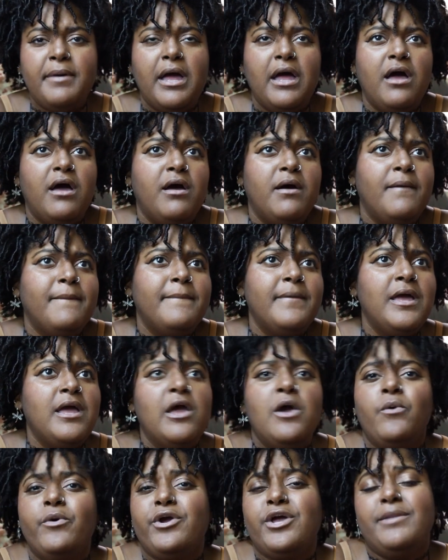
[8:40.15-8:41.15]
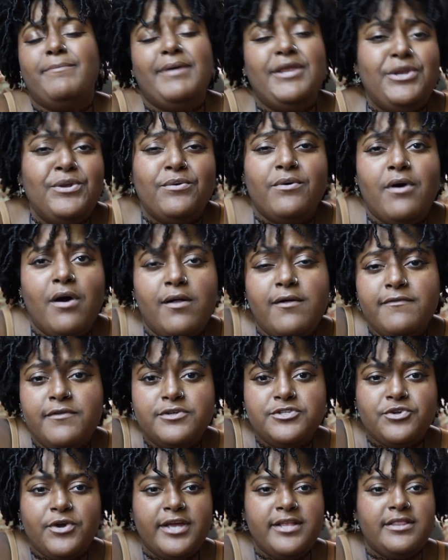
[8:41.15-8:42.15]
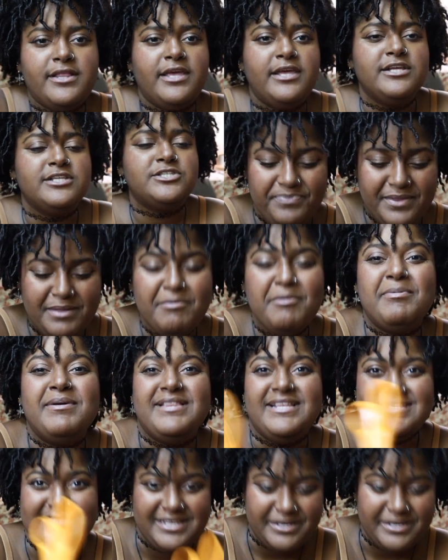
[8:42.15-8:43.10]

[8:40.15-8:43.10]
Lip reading: We're gonna be doing all of those great things. Let me put these